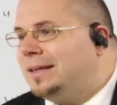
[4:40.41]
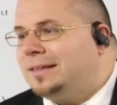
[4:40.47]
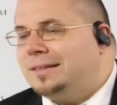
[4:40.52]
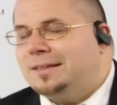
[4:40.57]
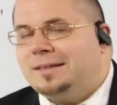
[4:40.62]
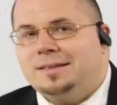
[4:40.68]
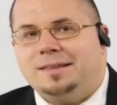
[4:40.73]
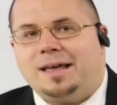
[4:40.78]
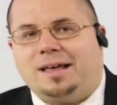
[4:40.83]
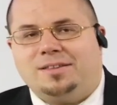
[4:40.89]

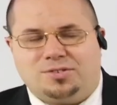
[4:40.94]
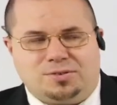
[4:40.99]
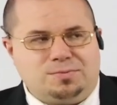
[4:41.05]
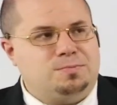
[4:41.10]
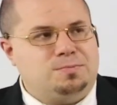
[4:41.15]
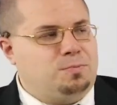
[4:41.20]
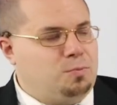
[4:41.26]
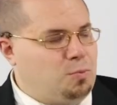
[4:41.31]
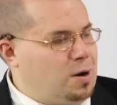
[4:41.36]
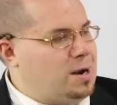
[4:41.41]
That's
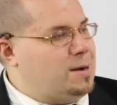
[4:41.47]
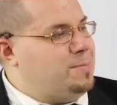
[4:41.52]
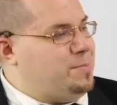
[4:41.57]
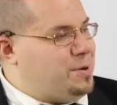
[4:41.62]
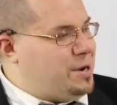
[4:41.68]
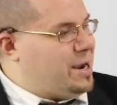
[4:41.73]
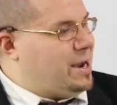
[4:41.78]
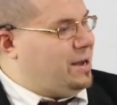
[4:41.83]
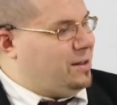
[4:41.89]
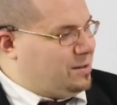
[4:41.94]
one
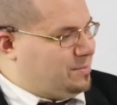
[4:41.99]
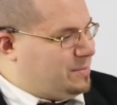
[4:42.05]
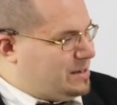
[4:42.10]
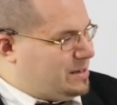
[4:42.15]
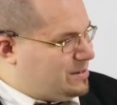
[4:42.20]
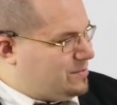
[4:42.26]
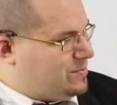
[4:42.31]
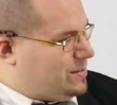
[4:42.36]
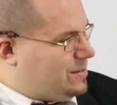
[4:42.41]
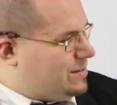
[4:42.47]
big element
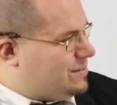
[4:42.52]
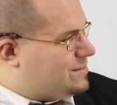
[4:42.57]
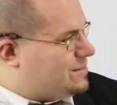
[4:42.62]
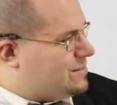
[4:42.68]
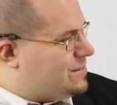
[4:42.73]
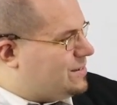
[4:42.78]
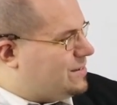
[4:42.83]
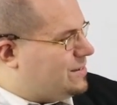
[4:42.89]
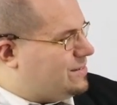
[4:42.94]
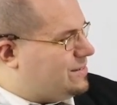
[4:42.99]
of this,
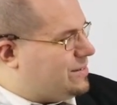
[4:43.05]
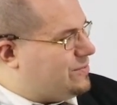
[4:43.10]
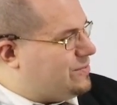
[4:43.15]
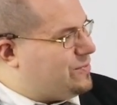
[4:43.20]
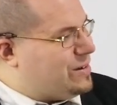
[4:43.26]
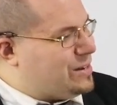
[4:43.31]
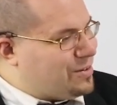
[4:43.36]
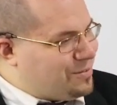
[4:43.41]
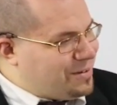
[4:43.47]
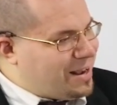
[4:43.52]
is if
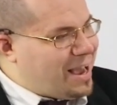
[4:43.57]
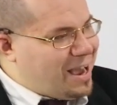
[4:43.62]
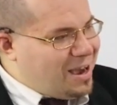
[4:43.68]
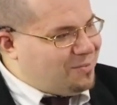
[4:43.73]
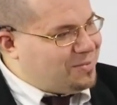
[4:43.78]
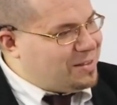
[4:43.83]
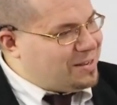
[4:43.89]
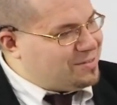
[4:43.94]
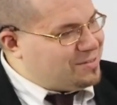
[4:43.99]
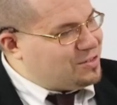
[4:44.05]
we don't have
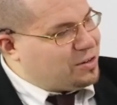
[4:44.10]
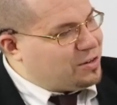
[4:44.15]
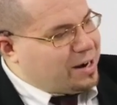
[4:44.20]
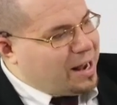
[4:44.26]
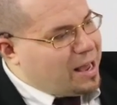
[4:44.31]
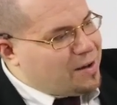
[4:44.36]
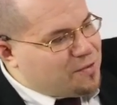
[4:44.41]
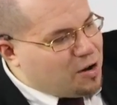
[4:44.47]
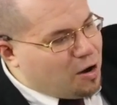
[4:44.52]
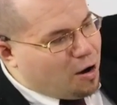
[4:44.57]
this, you're going to
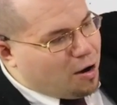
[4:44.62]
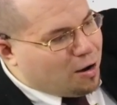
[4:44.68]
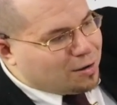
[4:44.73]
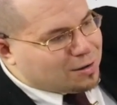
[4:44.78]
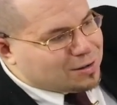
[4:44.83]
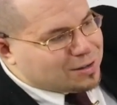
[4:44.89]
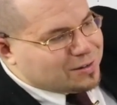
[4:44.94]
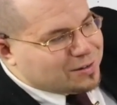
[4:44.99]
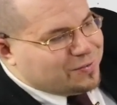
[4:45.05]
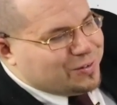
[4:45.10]
have
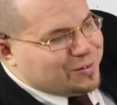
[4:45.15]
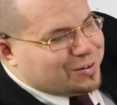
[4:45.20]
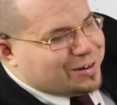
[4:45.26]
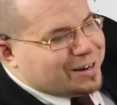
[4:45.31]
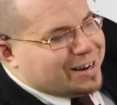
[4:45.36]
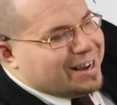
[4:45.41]
all of your